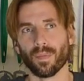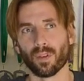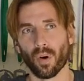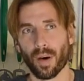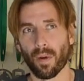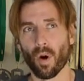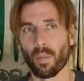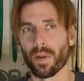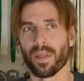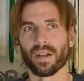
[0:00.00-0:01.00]
so I'm
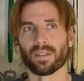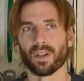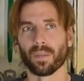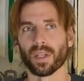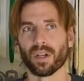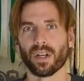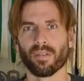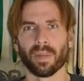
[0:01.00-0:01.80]
hoping that's going to be good enough.